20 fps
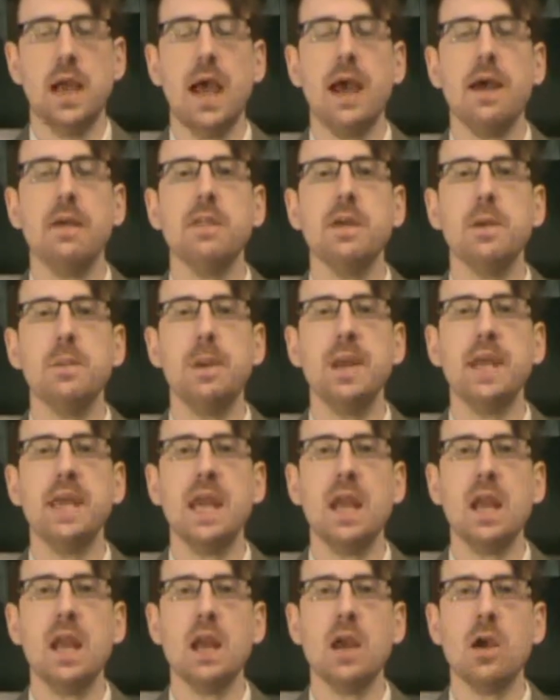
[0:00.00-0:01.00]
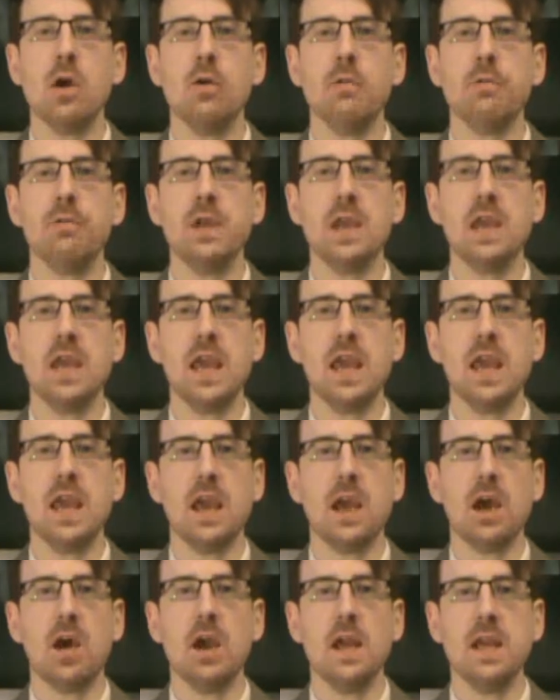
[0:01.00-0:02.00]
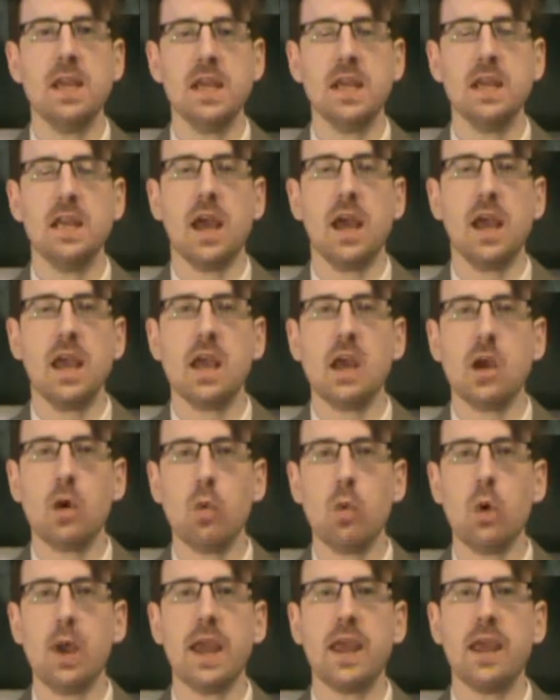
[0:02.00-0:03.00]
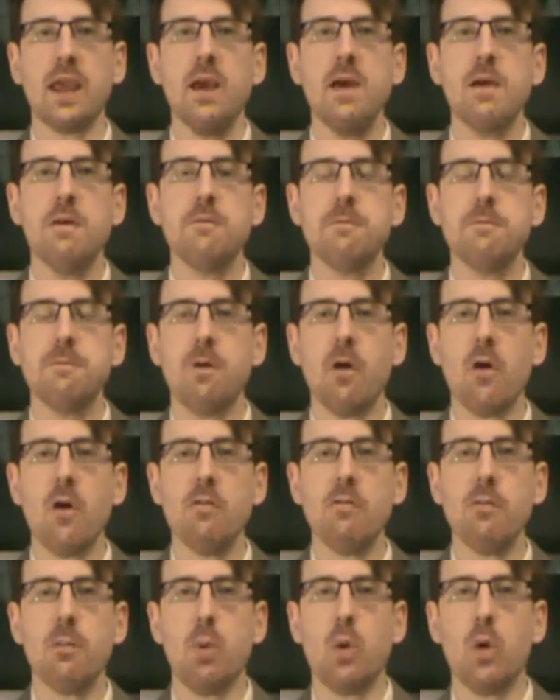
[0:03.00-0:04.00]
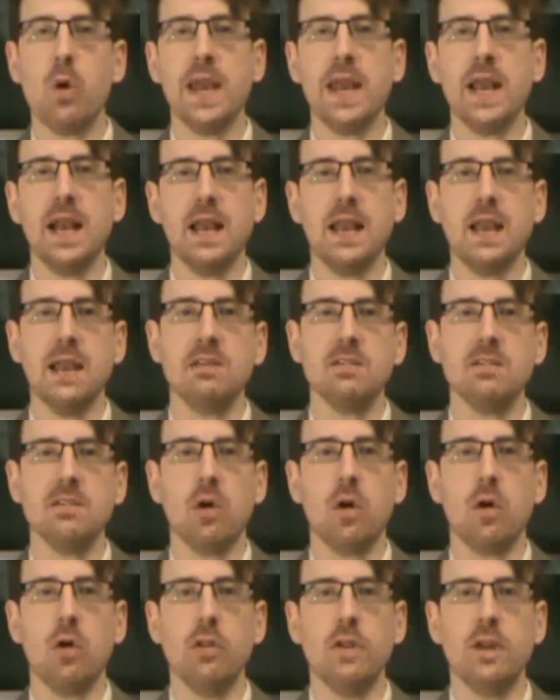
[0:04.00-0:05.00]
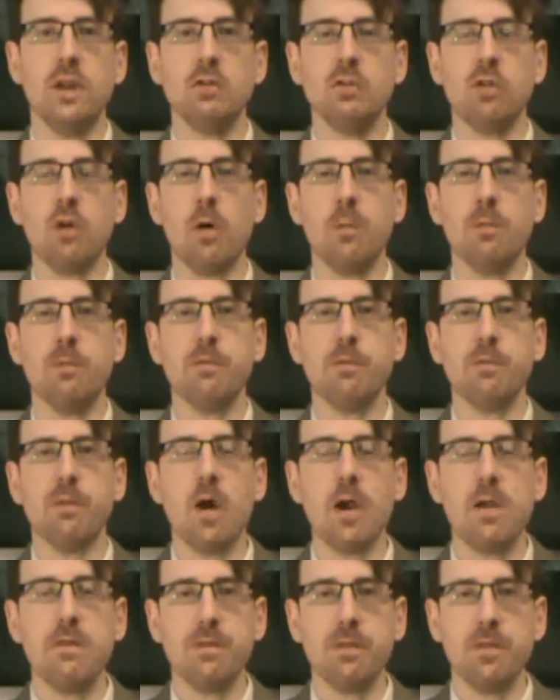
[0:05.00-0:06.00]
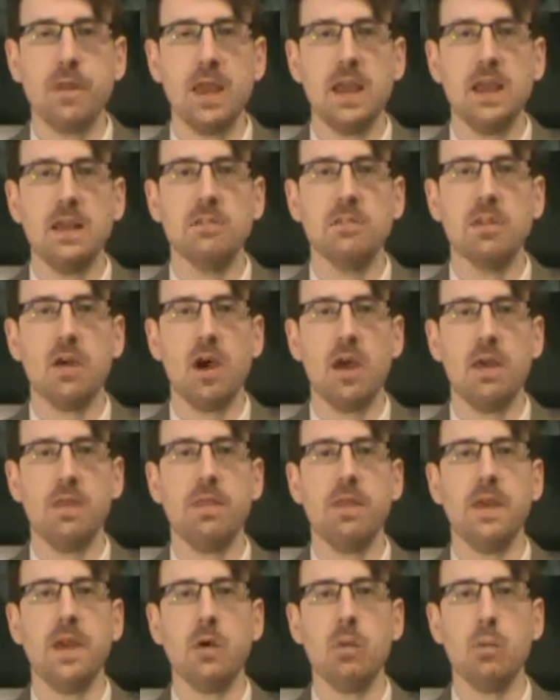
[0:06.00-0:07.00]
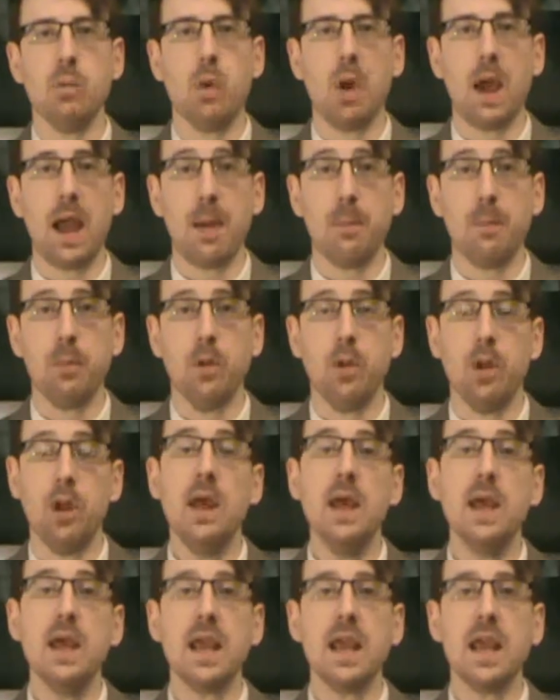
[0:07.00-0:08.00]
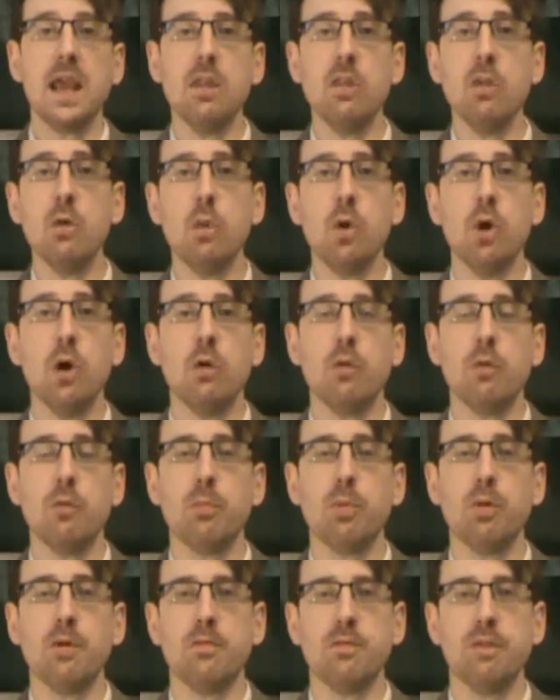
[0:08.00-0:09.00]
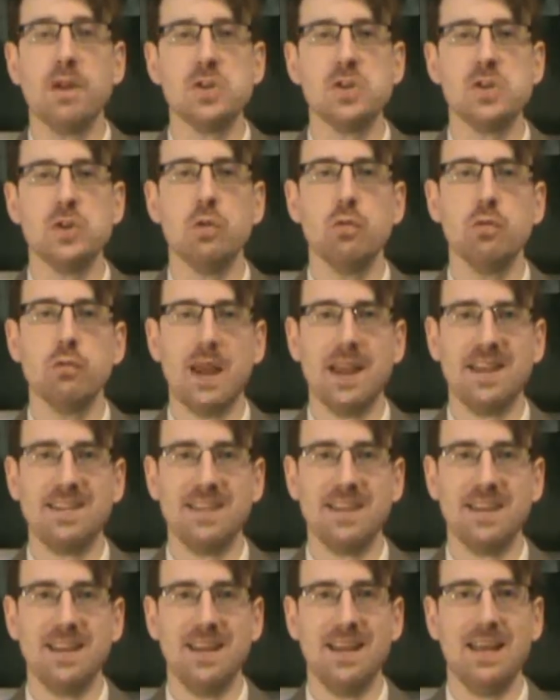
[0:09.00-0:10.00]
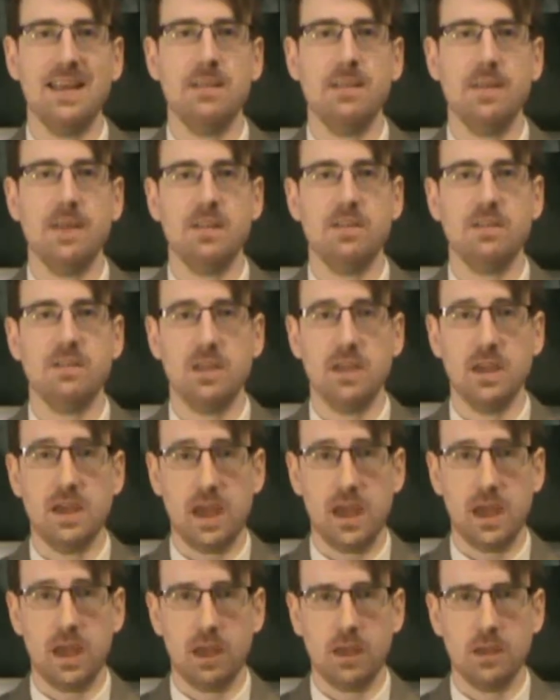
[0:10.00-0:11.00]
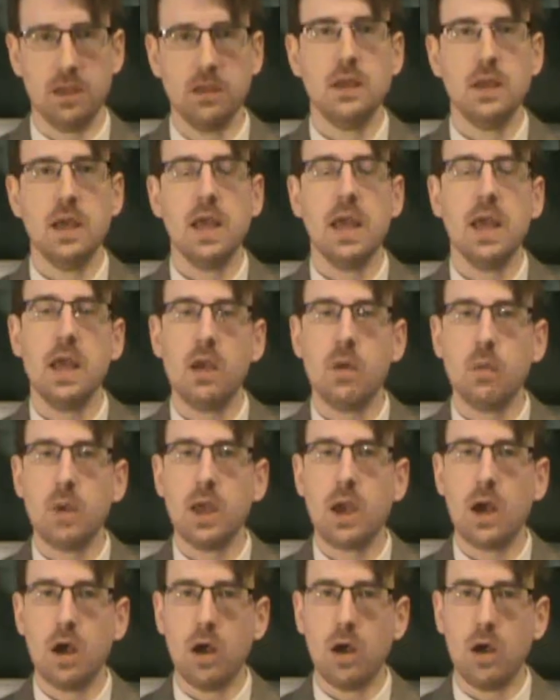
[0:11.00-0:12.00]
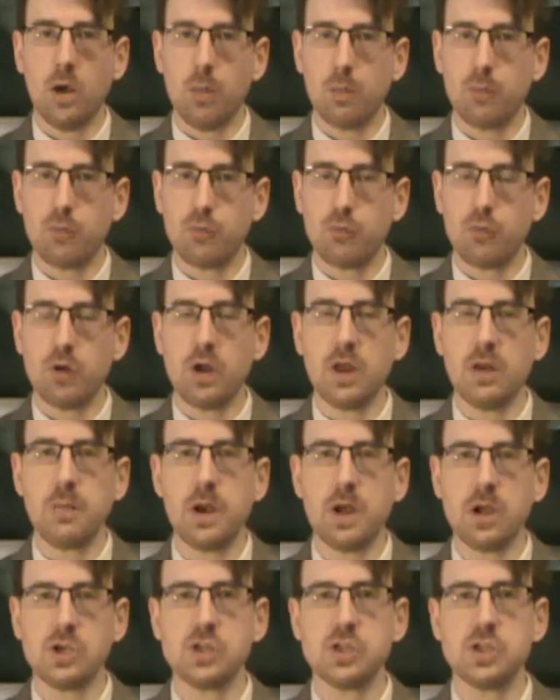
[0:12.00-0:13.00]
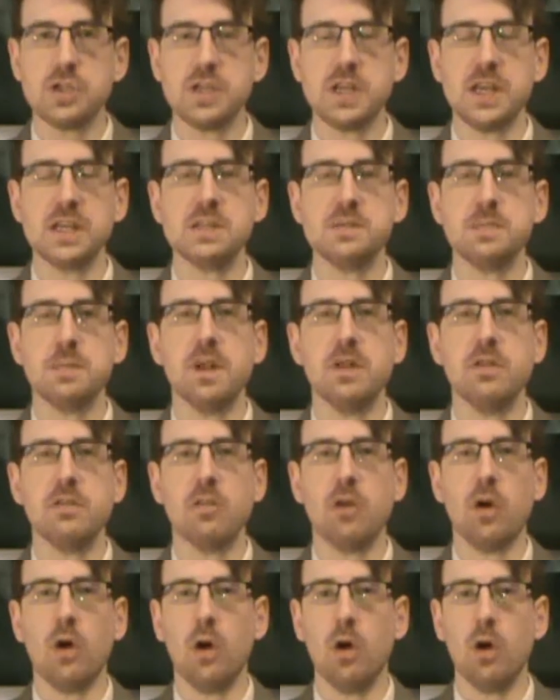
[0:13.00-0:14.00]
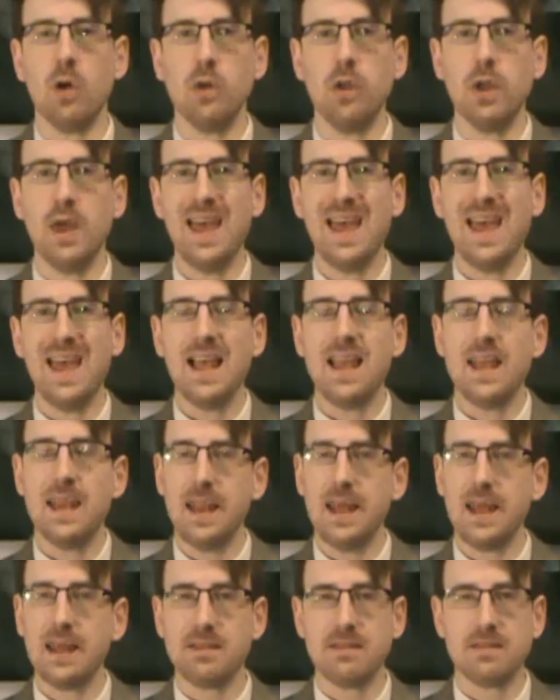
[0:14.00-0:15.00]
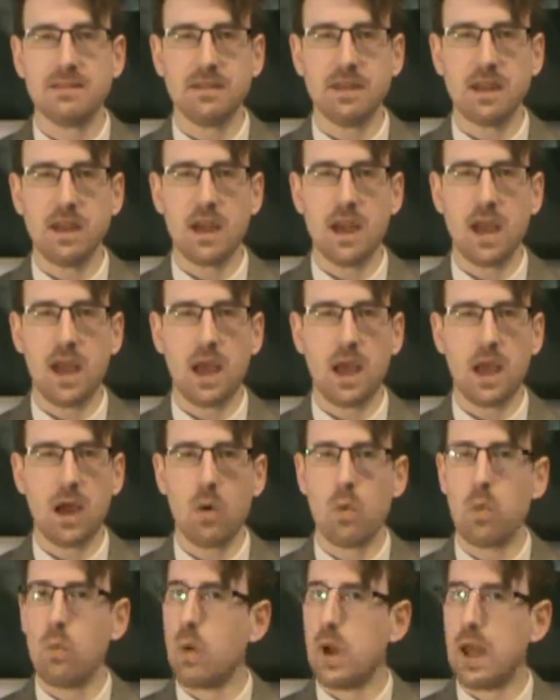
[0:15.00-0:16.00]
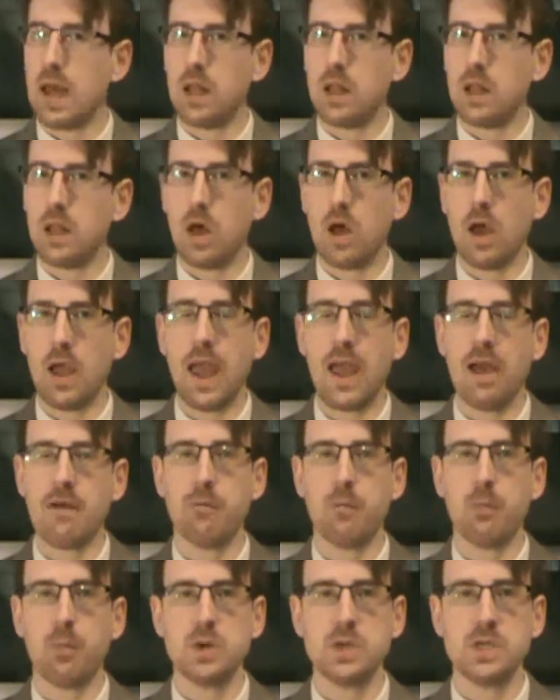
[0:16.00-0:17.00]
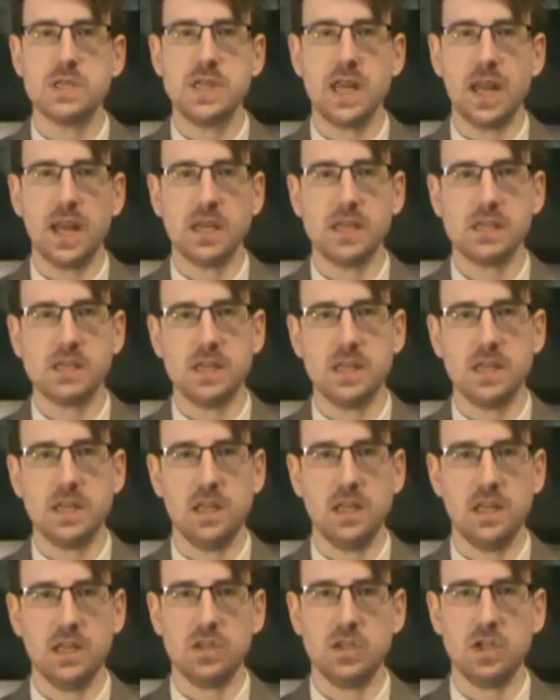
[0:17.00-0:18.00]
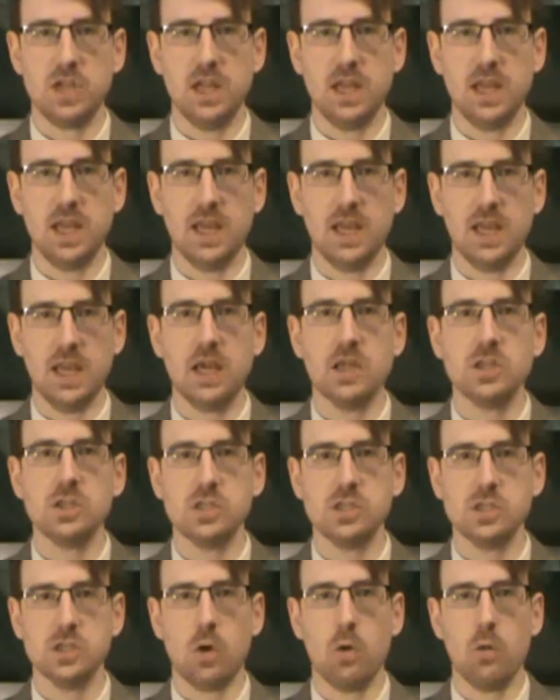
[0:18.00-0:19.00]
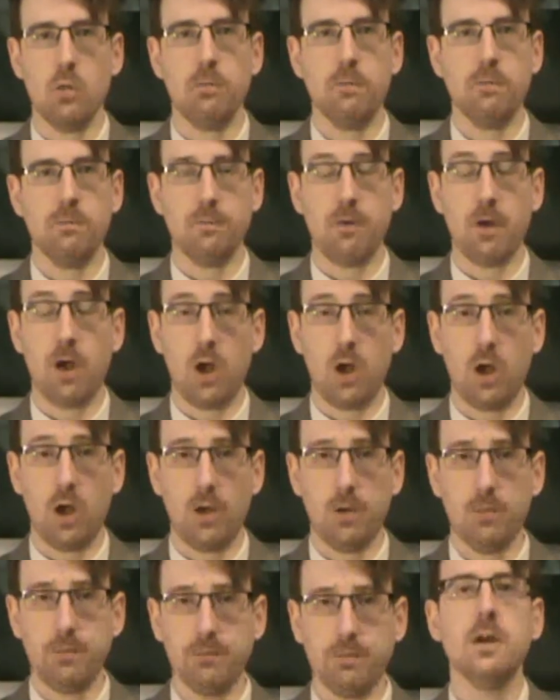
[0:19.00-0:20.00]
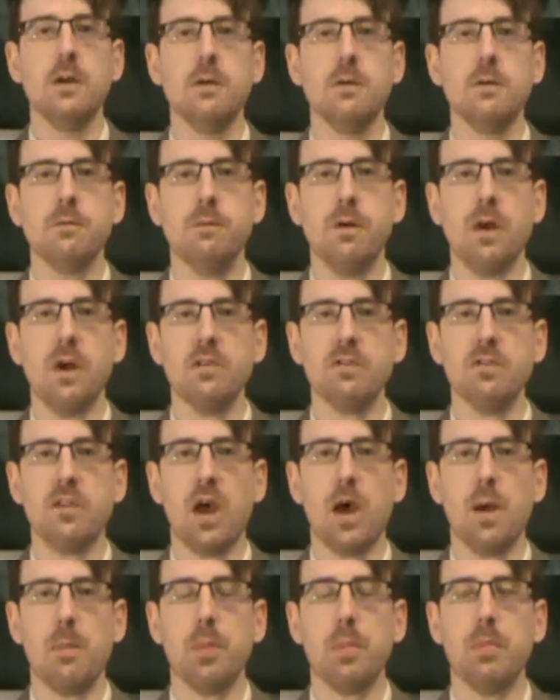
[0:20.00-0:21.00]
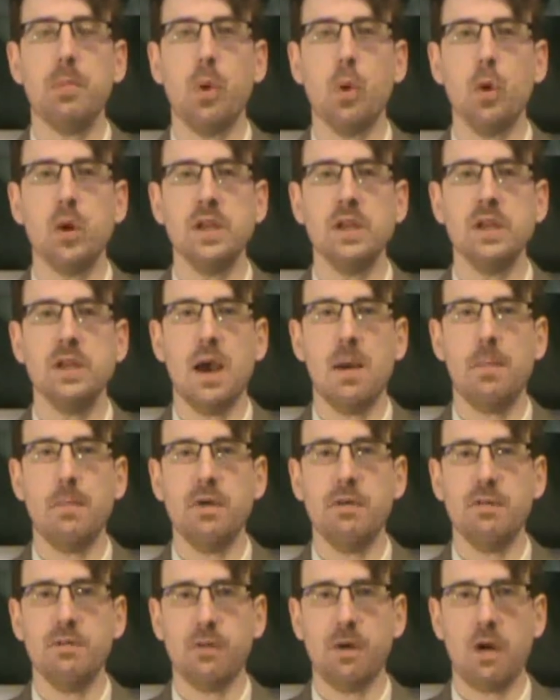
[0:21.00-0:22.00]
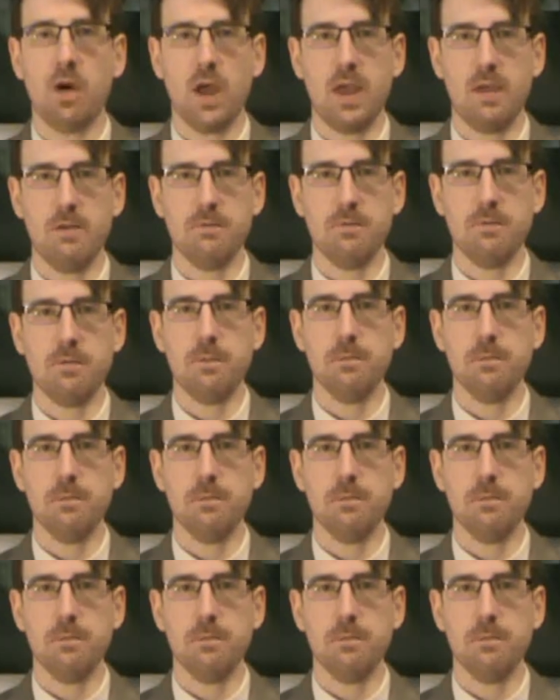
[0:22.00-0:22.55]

At the beginning of the year, I did a quick 5-point list on the top 5 things that I think will happen in the world of professional wrestling this year. Here we are, pretty much 6 months on. Let's see how well I have predicted this year so far. First up, point number 5.